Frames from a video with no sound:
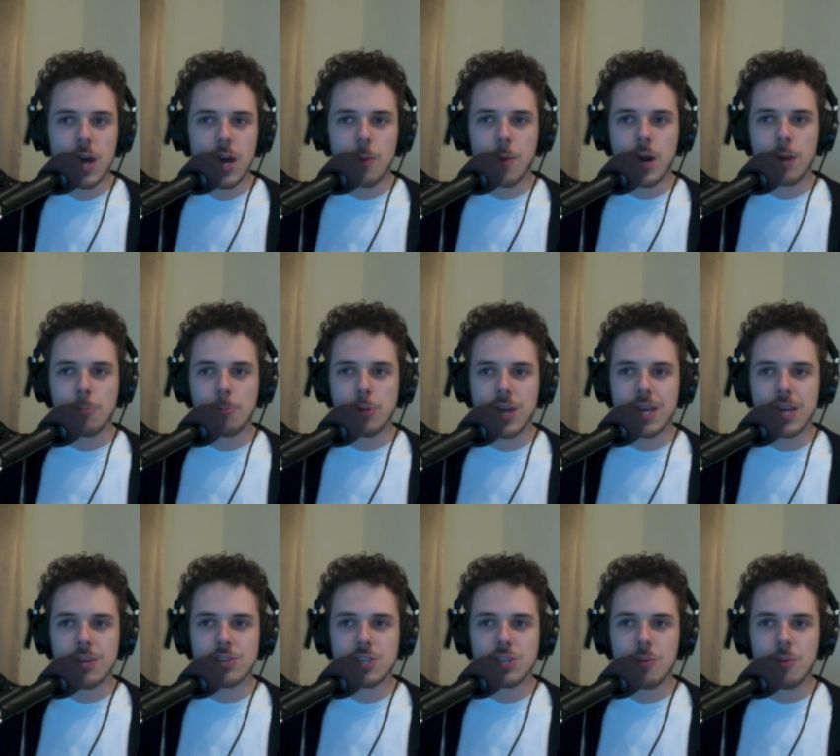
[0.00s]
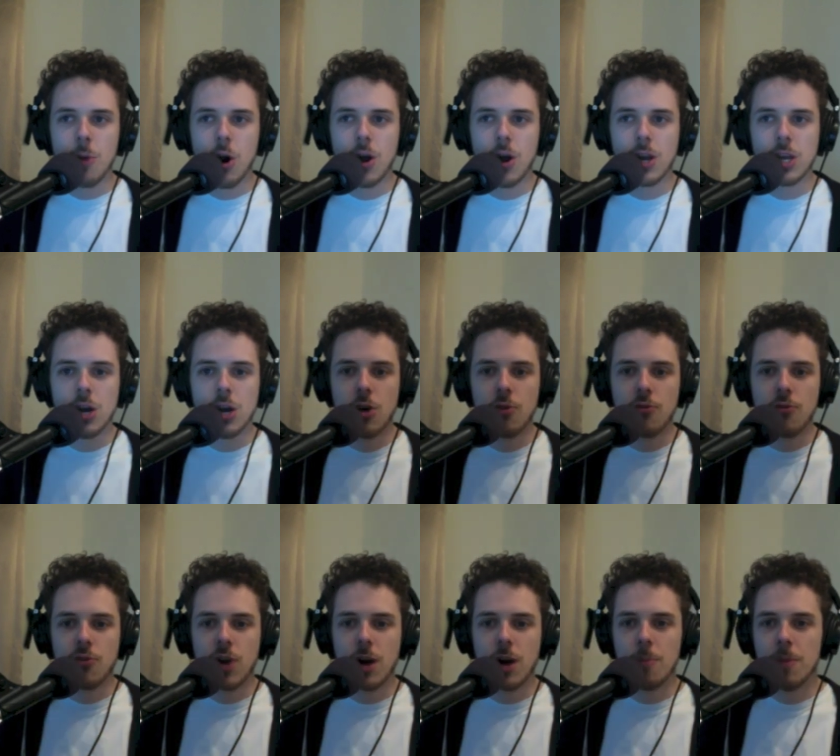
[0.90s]
And we're going to play you some audio
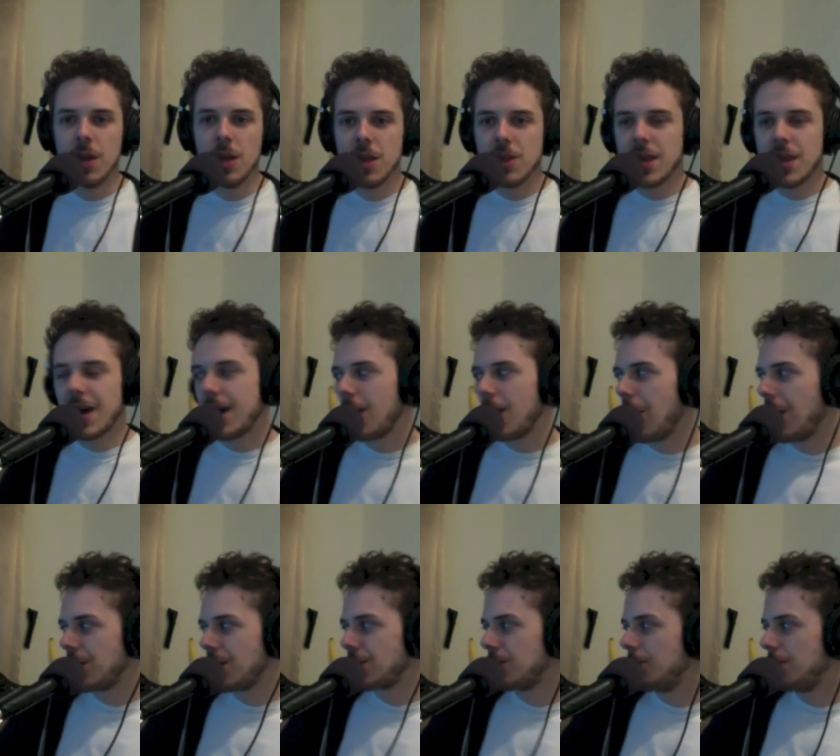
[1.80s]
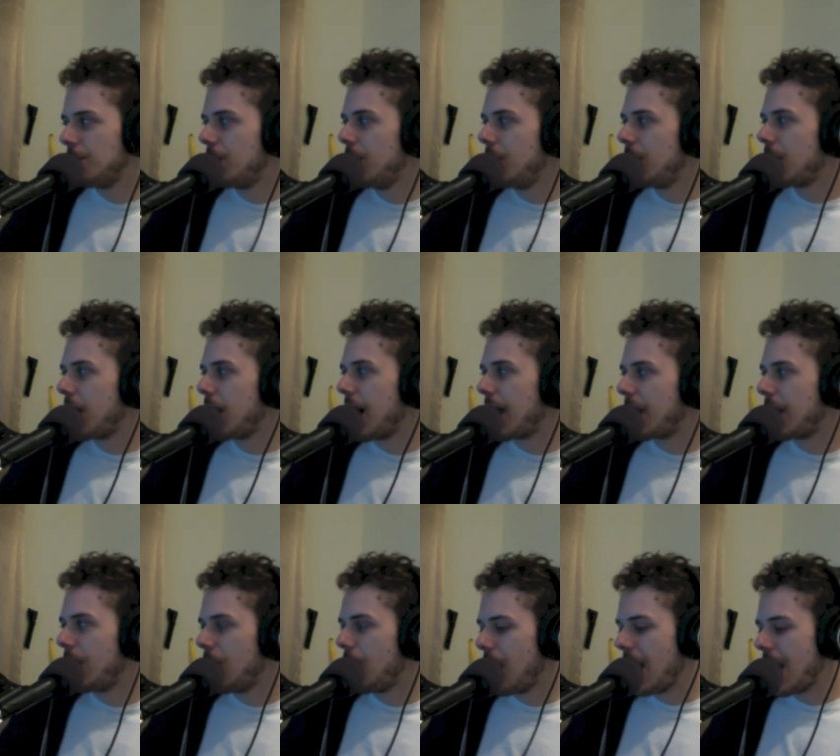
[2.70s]
from that awesome
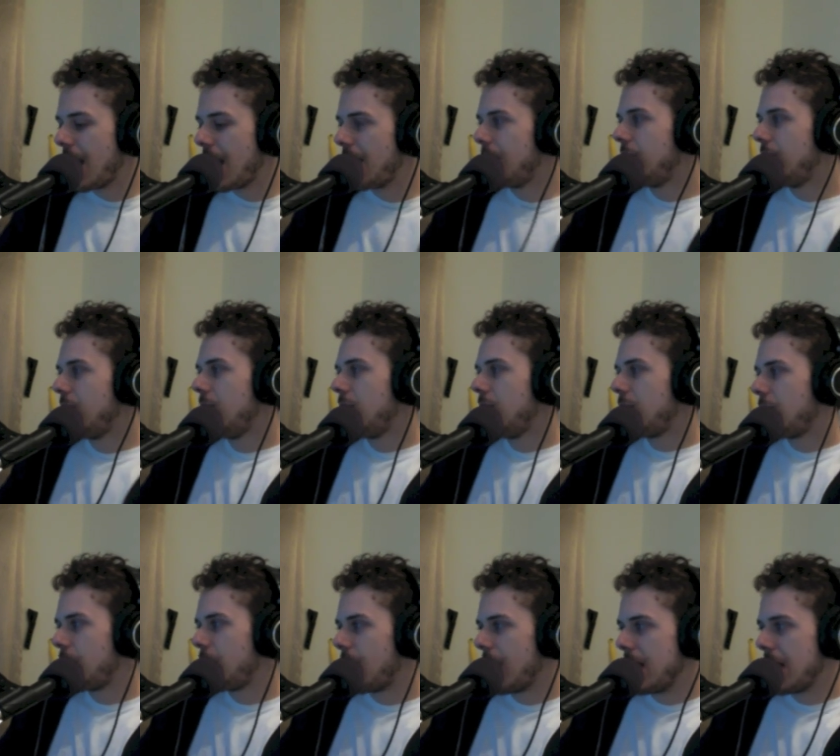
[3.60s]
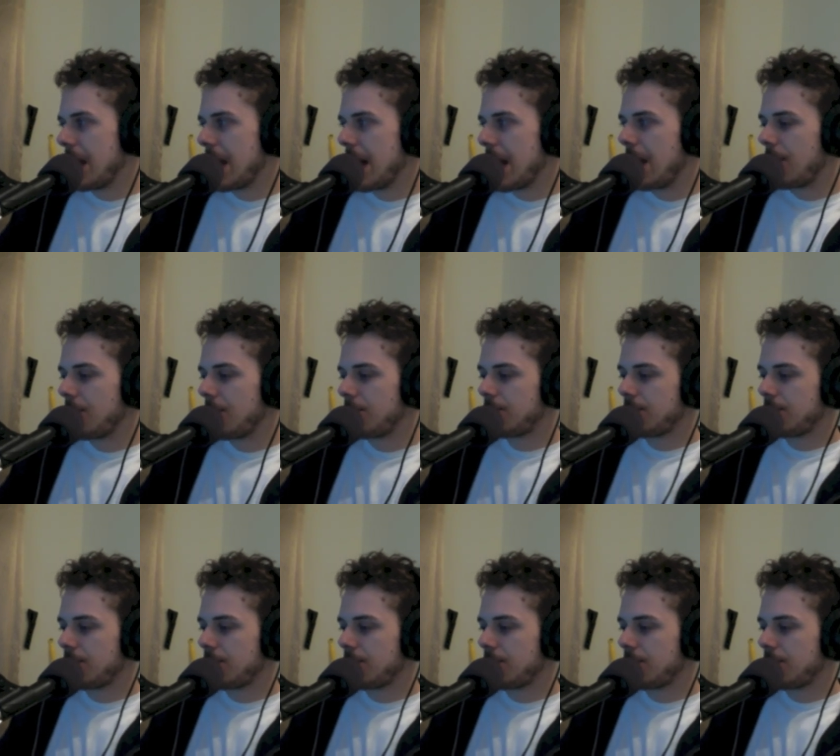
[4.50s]
Geico ad right now.